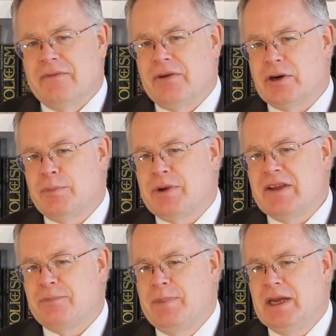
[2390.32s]
For a
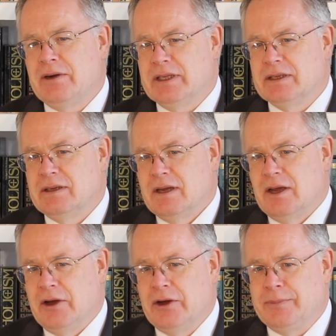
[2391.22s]
brief period,
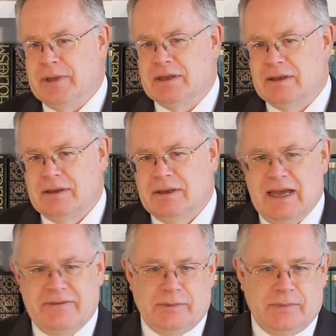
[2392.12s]
Irma,
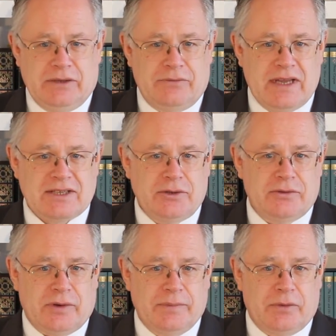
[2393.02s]
having been
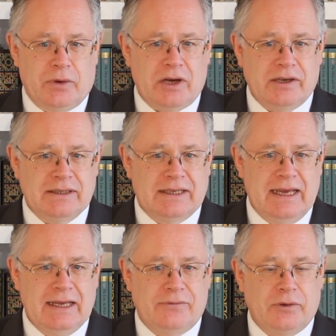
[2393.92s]
rescued from the rock and
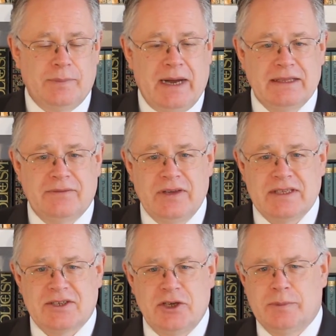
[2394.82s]
cared for by the
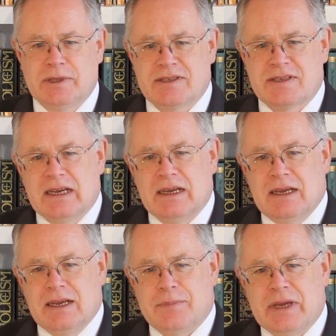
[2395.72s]
Fitzhuberts,
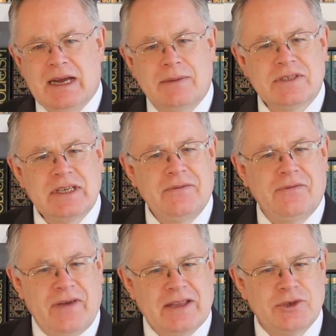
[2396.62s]
becomes
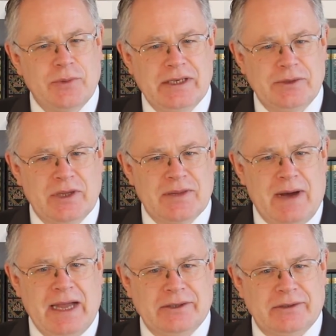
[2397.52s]
infatuated with
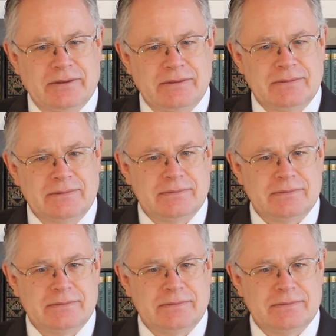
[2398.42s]
Michael.